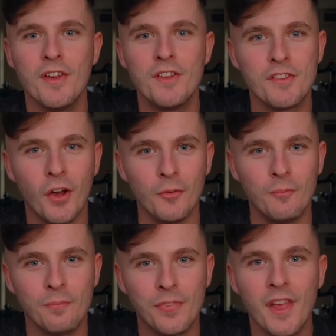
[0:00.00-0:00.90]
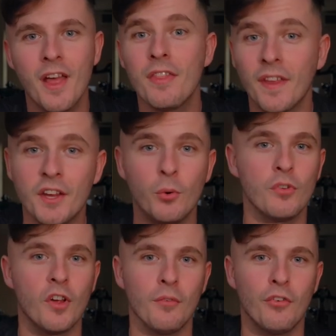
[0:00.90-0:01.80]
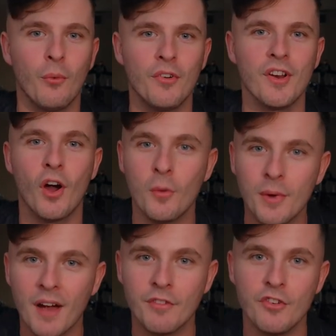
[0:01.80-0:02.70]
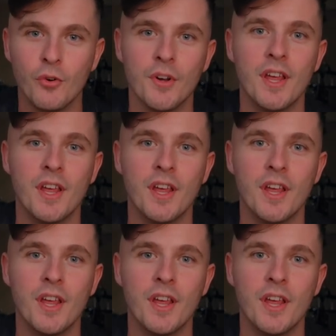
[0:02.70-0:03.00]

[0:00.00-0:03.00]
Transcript: So thank you all so much for watching. I hope you have enjoyed.